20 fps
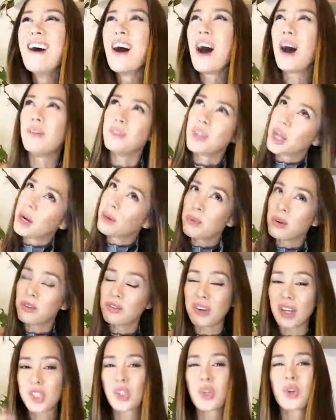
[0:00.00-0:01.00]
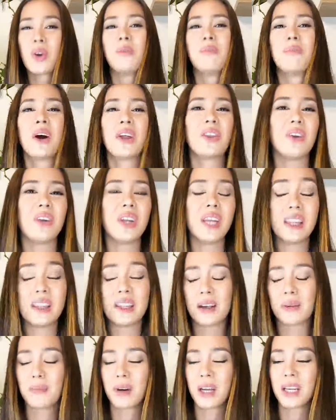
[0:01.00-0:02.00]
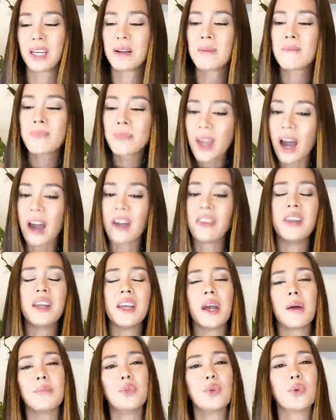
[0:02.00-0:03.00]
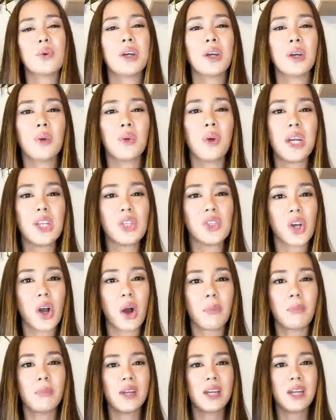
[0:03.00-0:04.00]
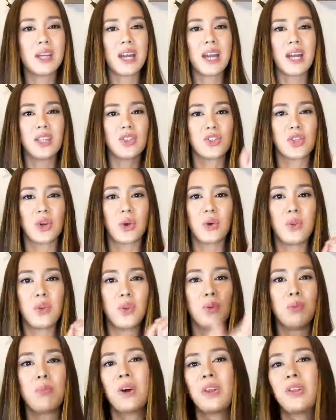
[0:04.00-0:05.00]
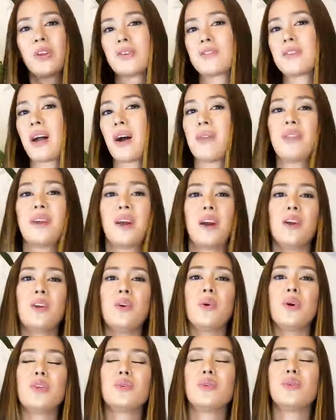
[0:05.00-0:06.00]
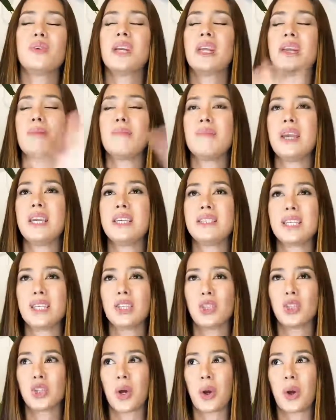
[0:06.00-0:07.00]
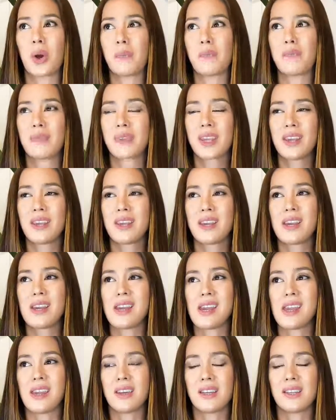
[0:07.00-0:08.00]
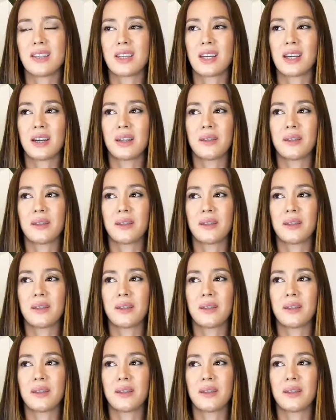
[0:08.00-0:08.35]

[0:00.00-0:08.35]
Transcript: I'm not a professional mother either, but I think I'm doing a great job. And so you mothers out there, you are doing an amazing job. And